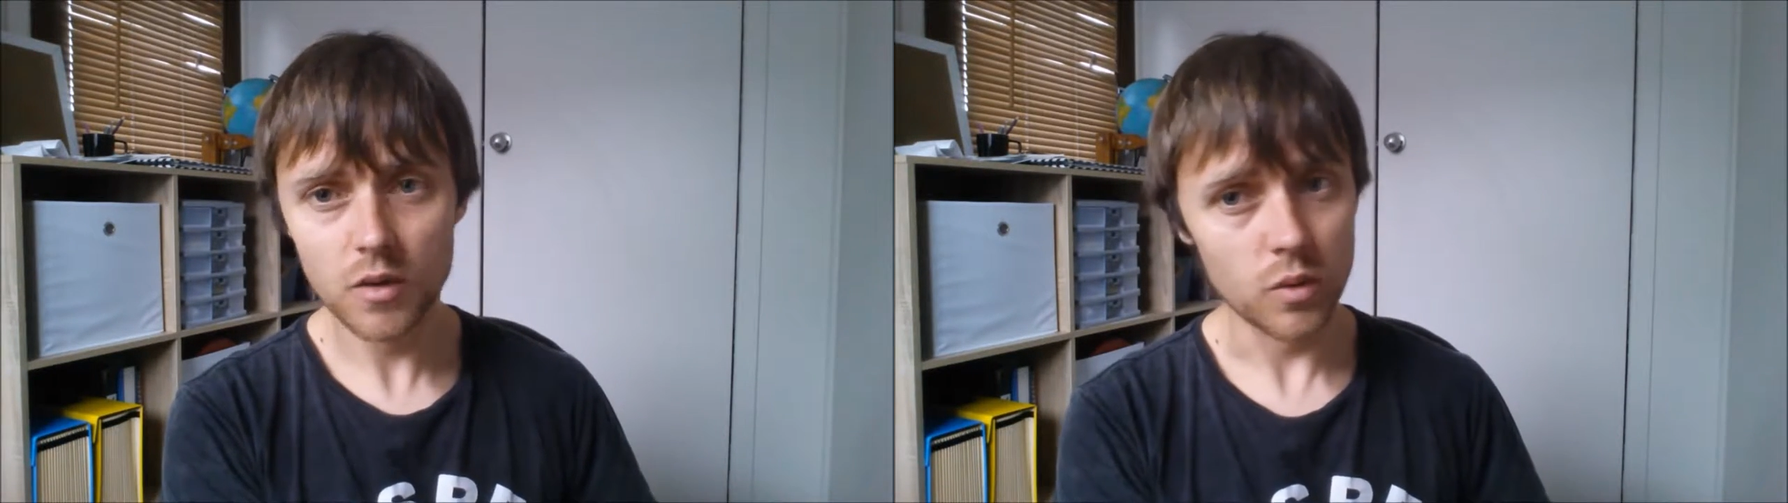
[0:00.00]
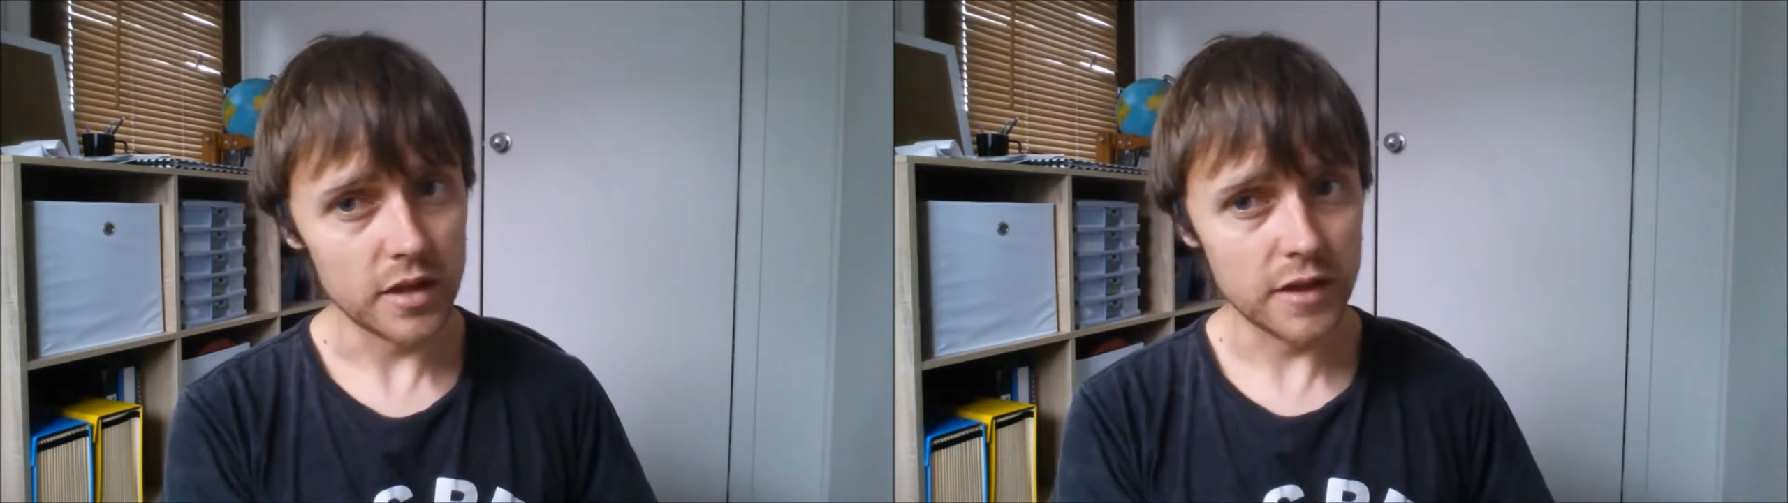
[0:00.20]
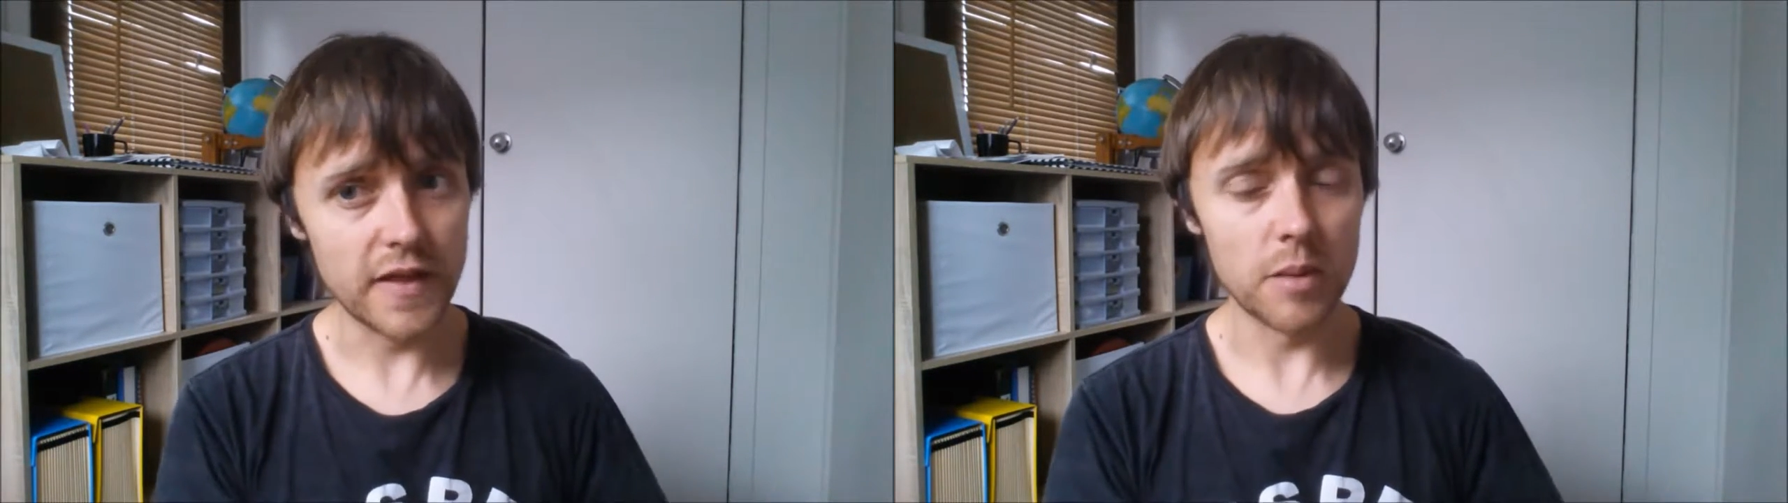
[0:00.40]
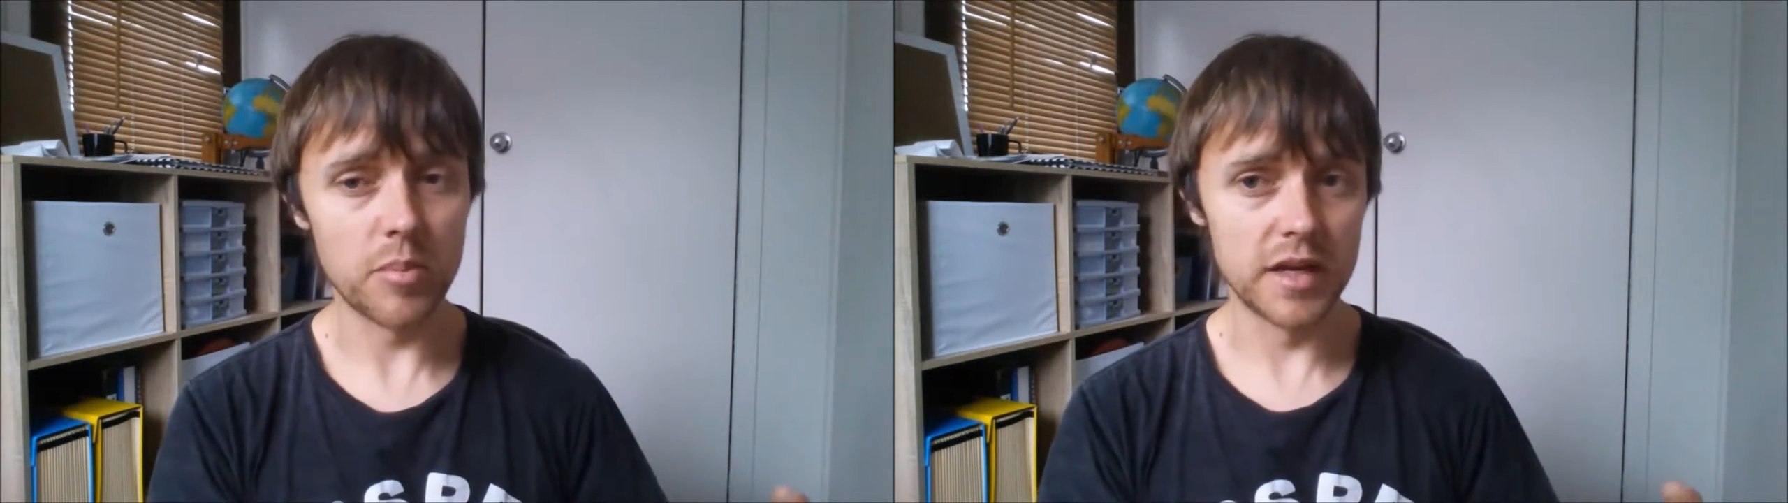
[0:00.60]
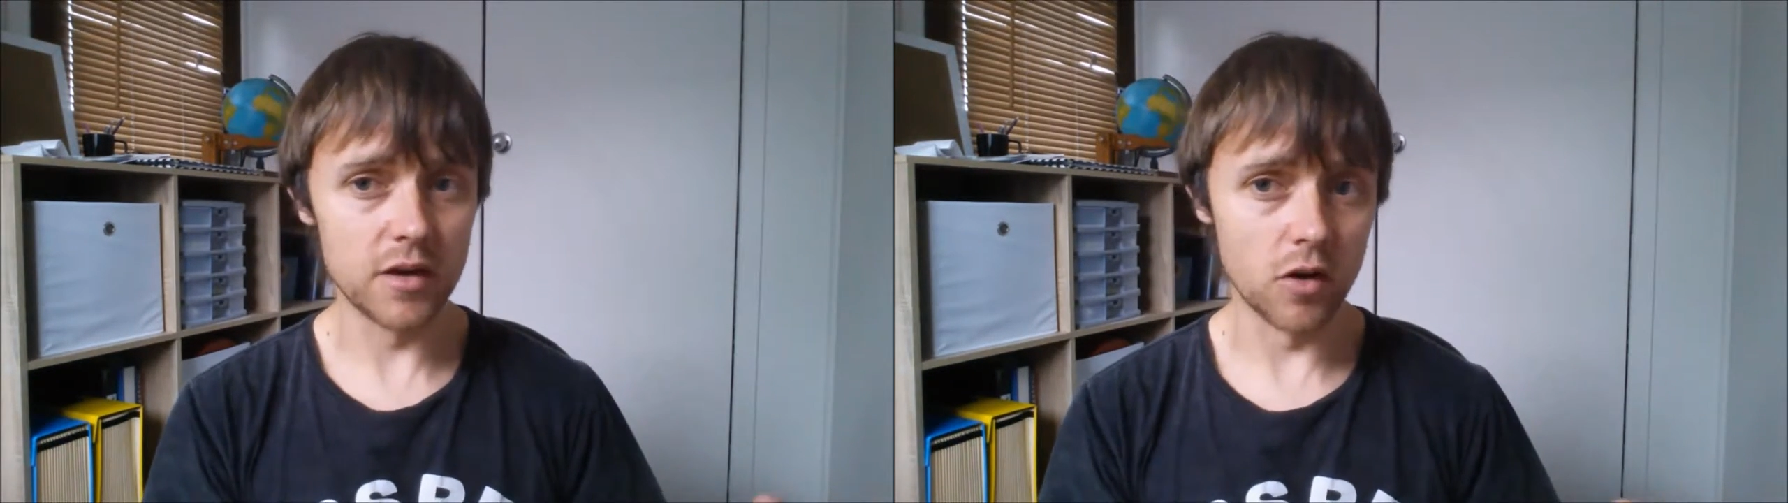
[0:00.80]
whether
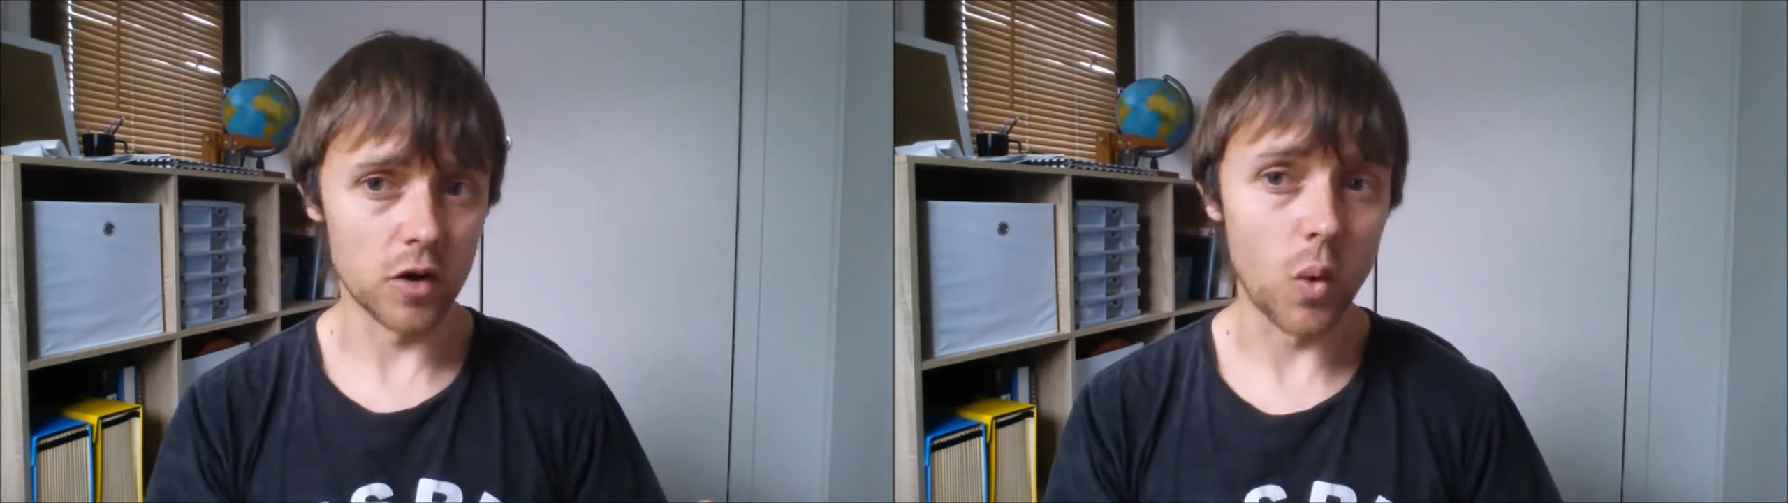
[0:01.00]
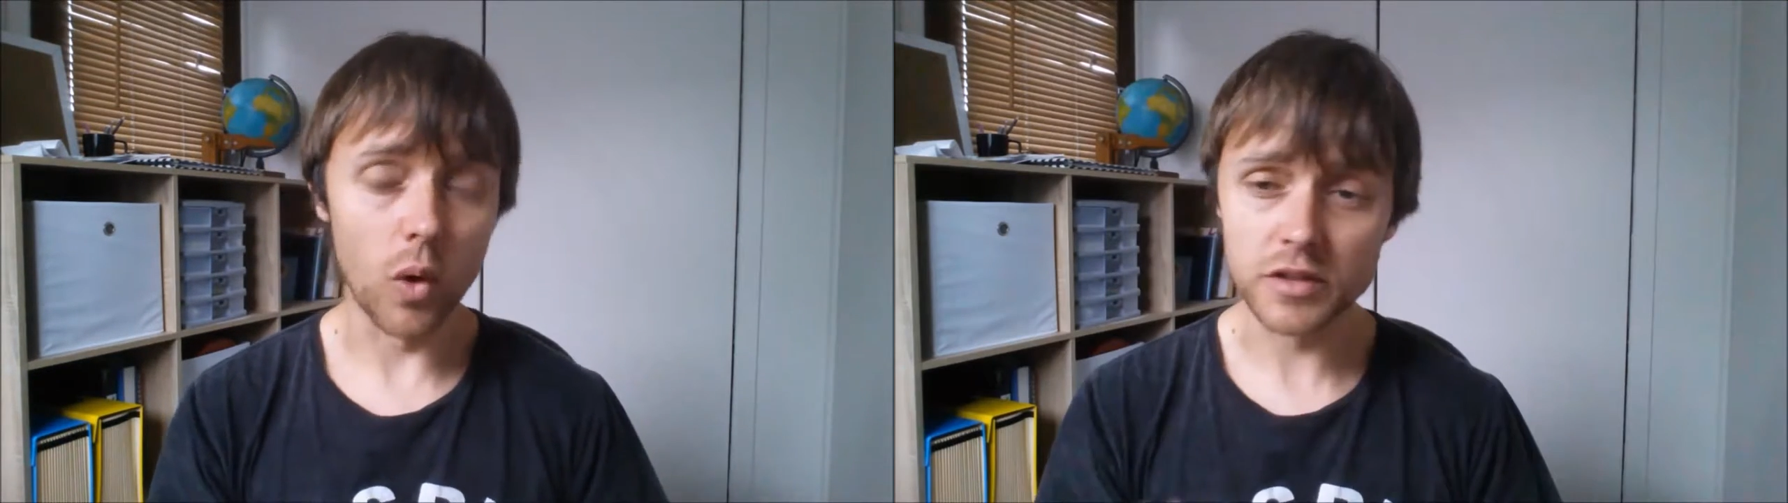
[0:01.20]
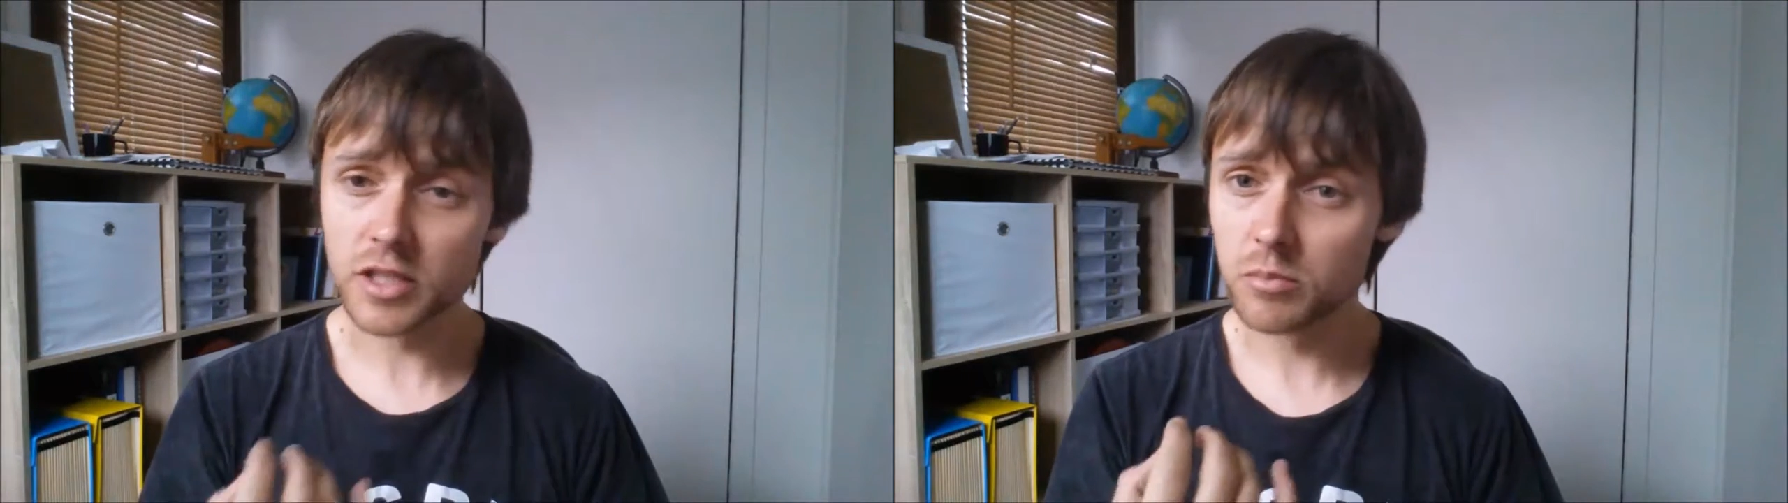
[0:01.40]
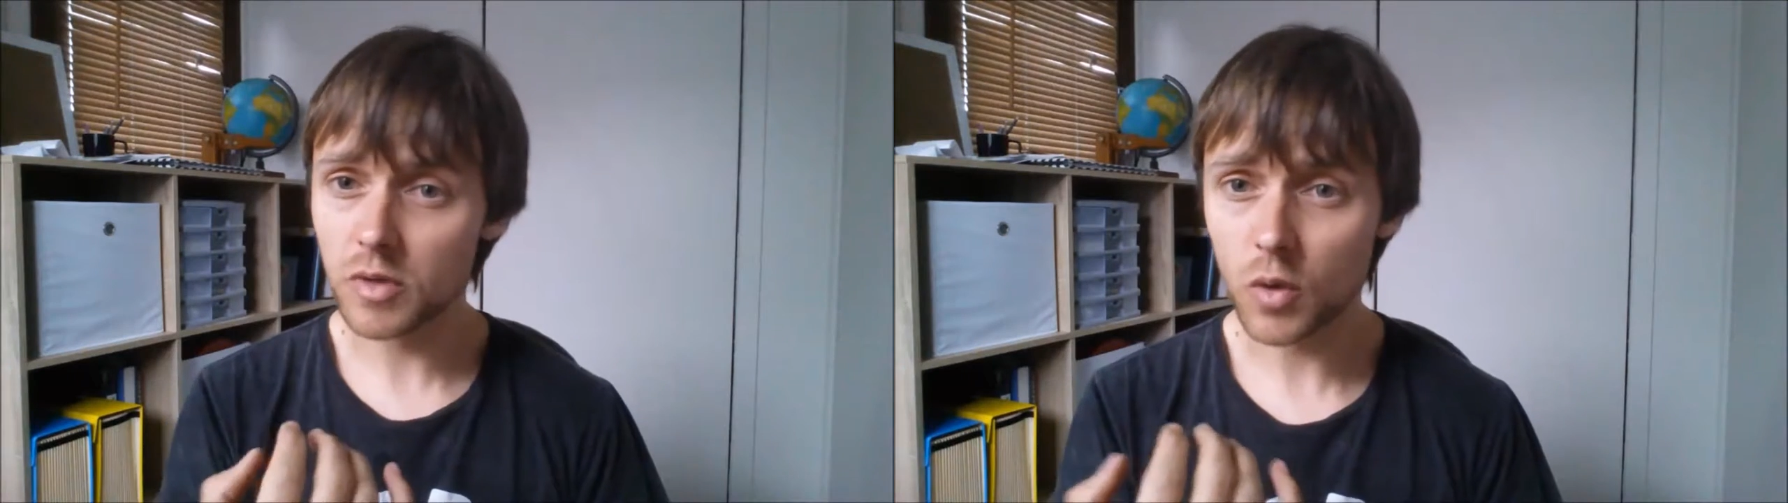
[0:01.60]
that be on quantum